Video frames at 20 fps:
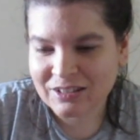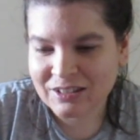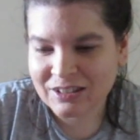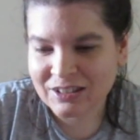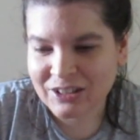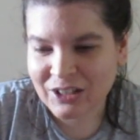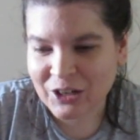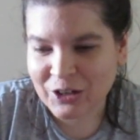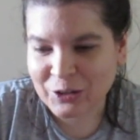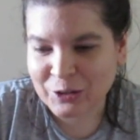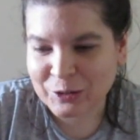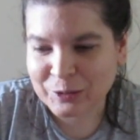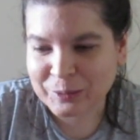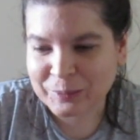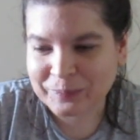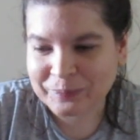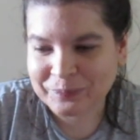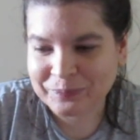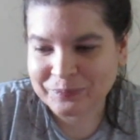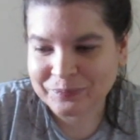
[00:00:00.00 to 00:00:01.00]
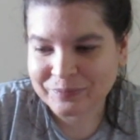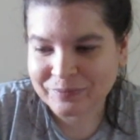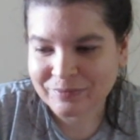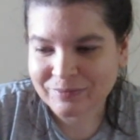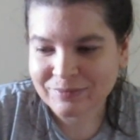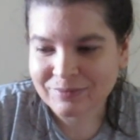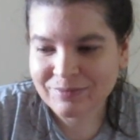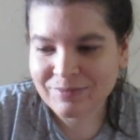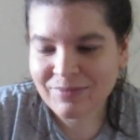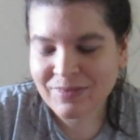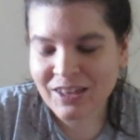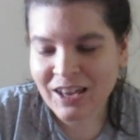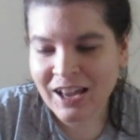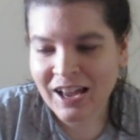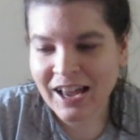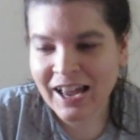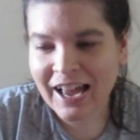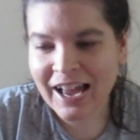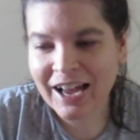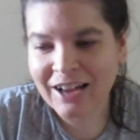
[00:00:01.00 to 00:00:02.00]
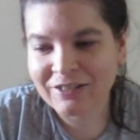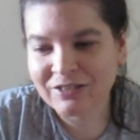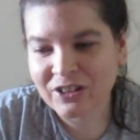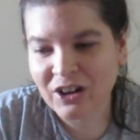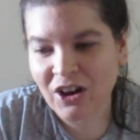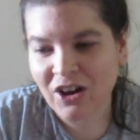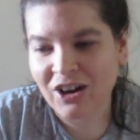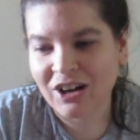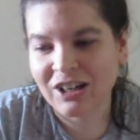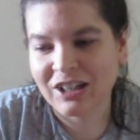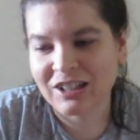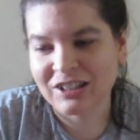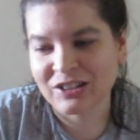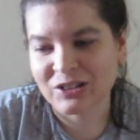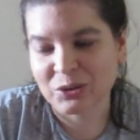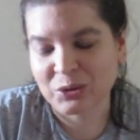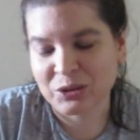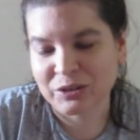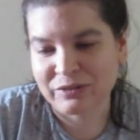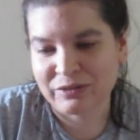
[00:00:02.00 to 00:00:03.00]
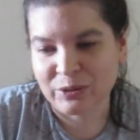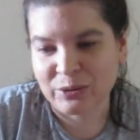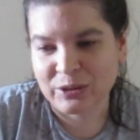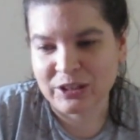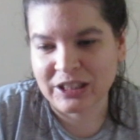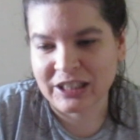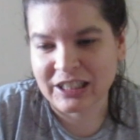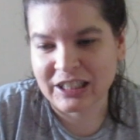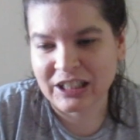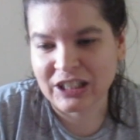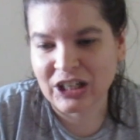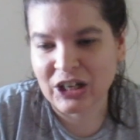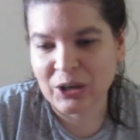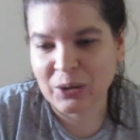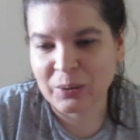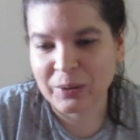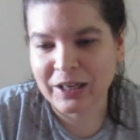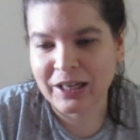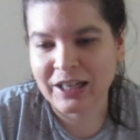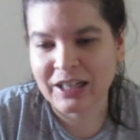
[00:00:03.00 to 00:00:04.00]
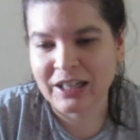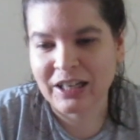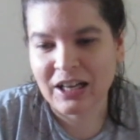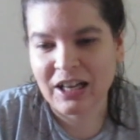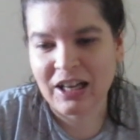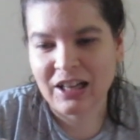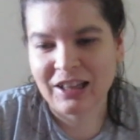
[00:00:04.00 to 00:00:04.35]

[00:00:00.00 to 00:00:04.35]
So I have got a sort of routine going.